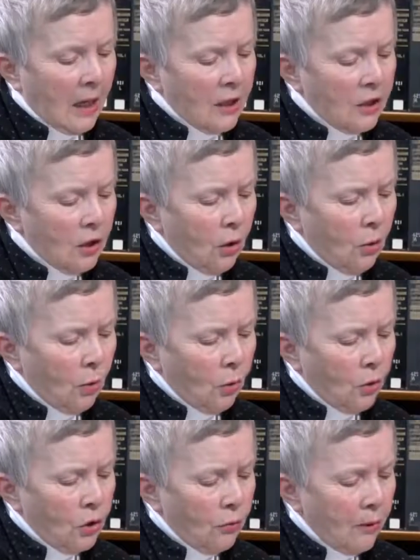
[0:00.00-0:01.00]
So,
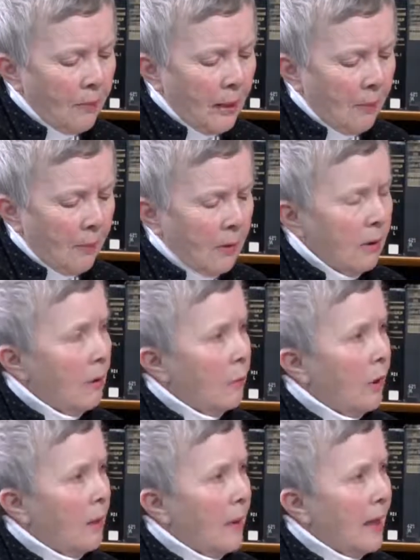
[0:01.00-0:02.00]
do you remember
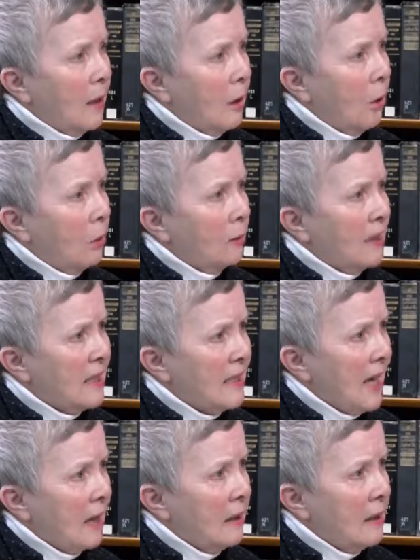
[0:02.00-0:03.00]
what Amanda Holt
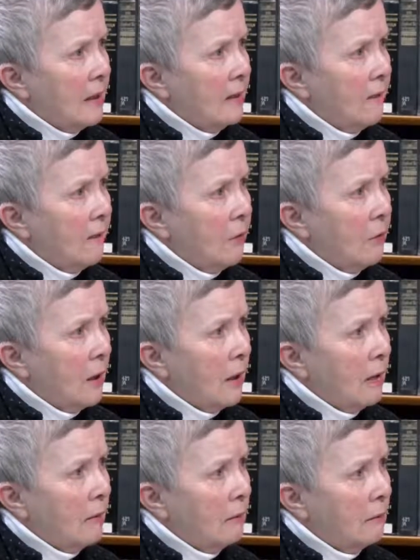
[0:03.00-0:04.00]
exactly did for you, Don?